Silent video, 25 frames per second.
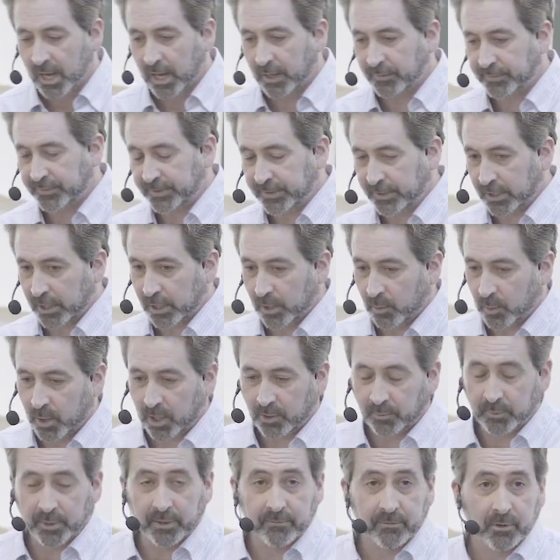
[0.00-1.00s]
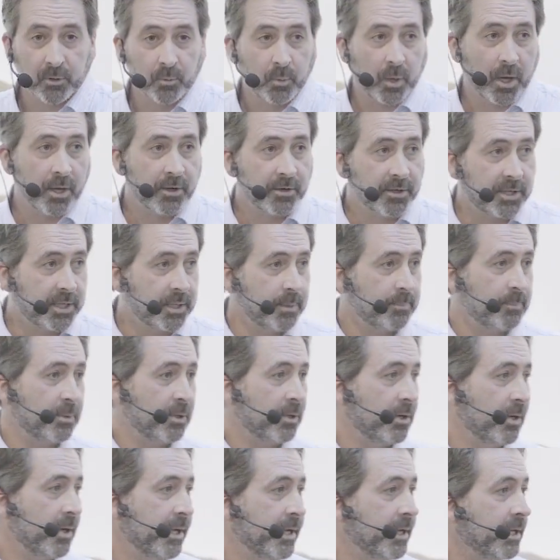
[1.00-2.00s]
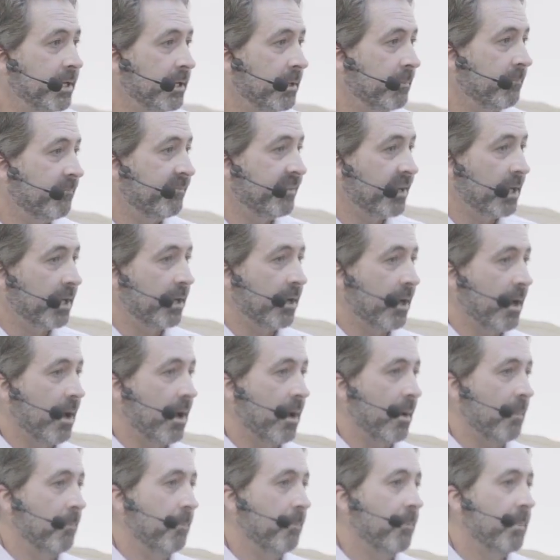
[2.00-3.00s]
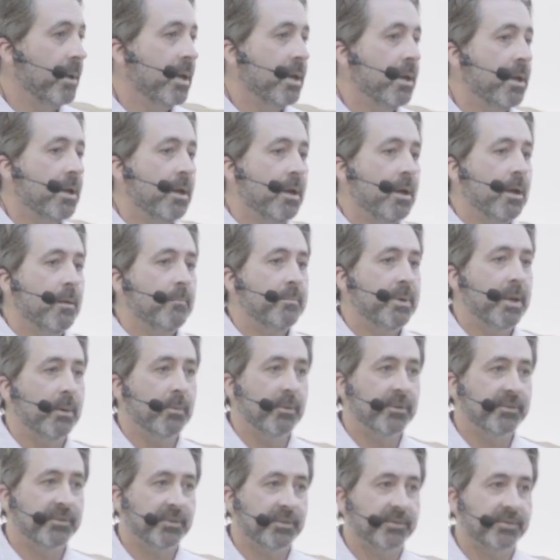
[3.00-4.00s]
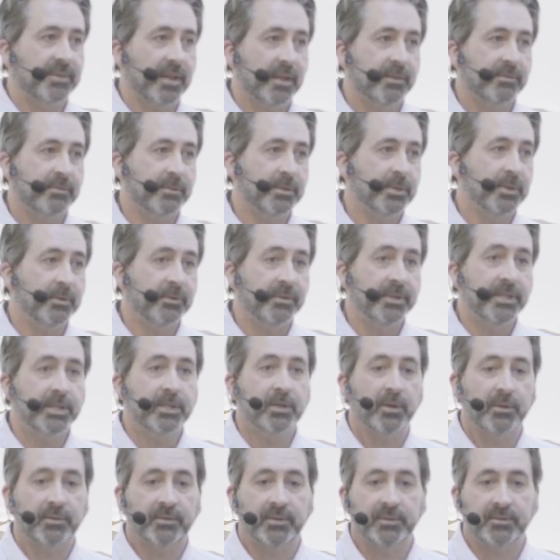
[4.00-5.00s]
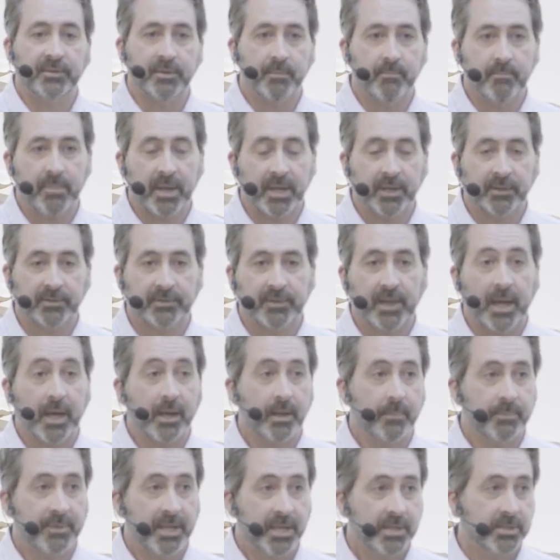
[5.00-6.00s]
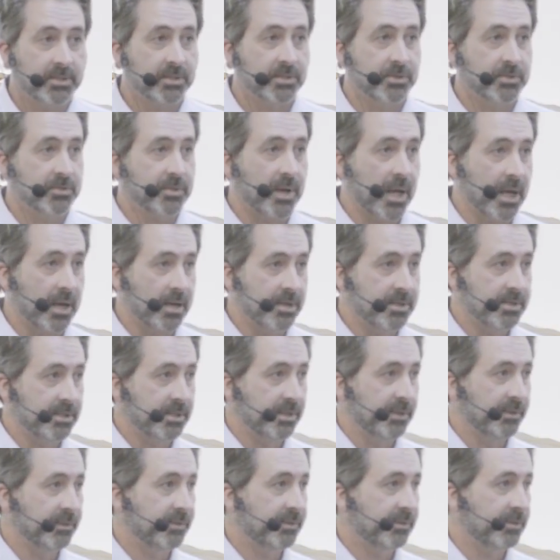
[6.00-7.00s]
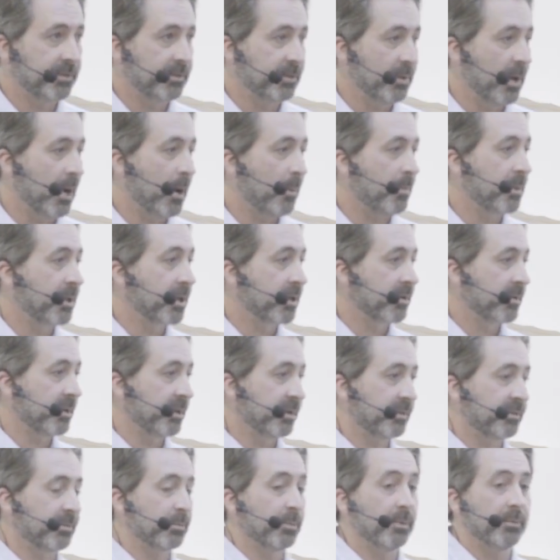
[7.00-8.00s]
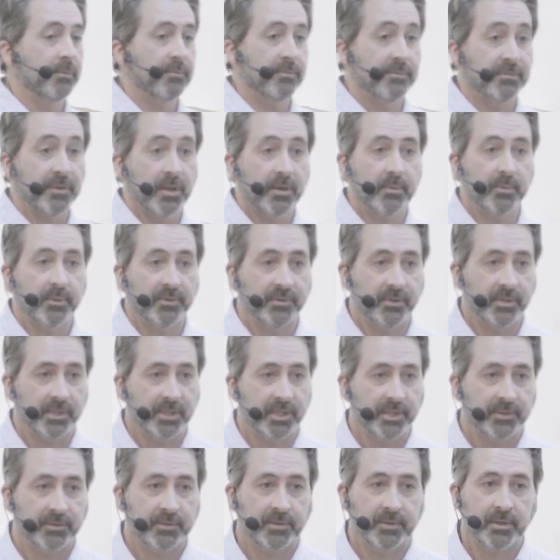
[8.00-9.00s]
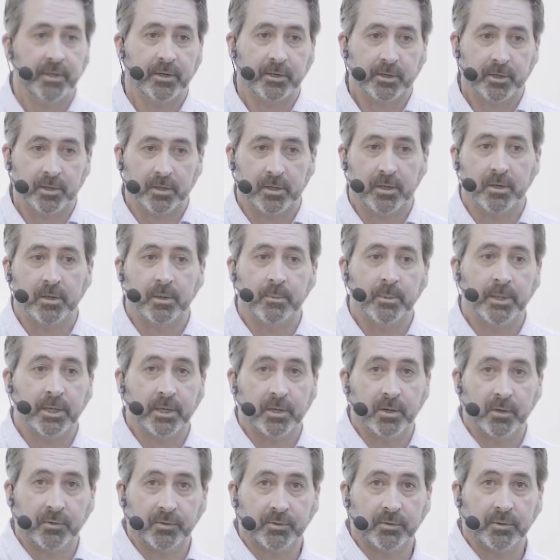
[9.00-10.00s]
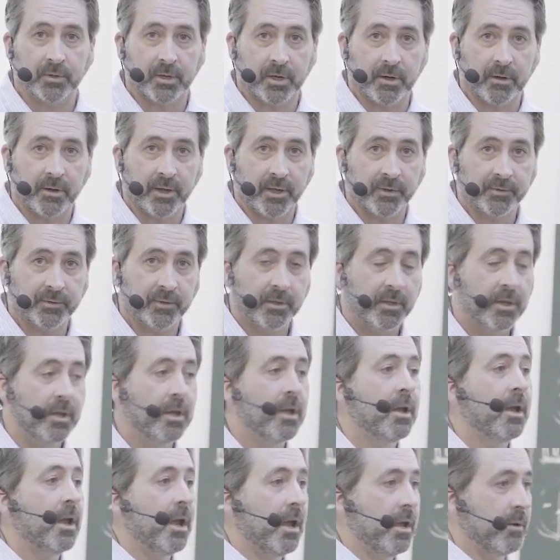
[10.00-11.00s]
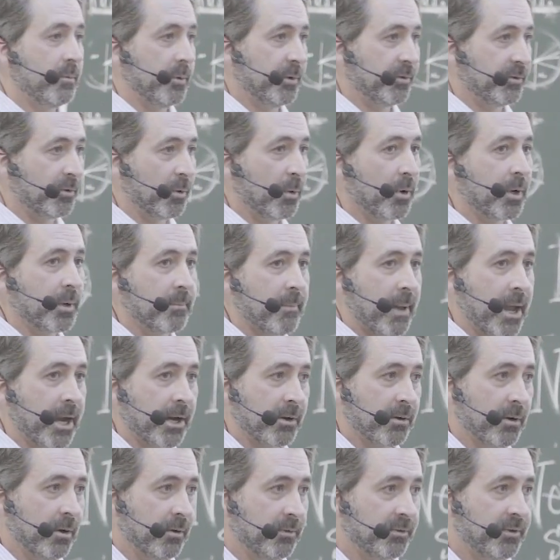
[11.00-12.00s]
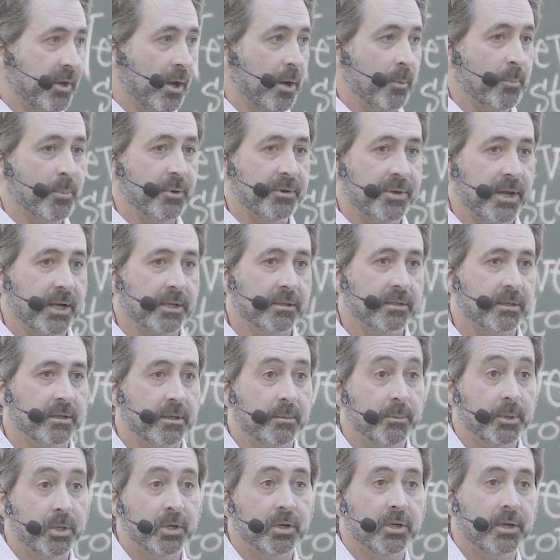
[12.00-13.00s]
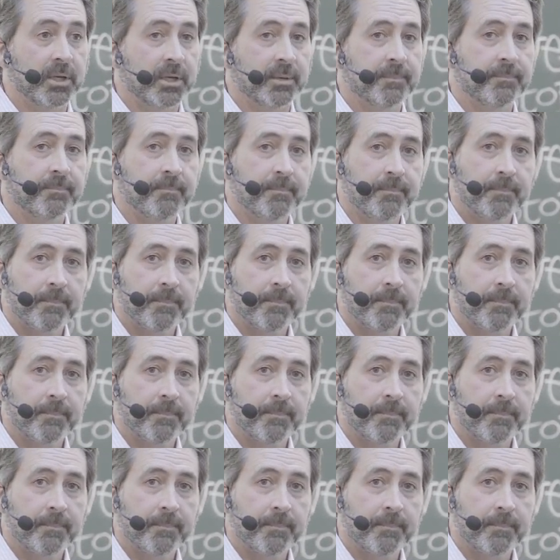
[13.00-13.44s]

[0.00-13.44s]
I've seen our Hoang River Waterkeeper in Vietnam be able to successfully use ecosystem-based adaptation strategies to help increase flood resilience in their urban and coastal areas and restoring mangroves to help protect the community.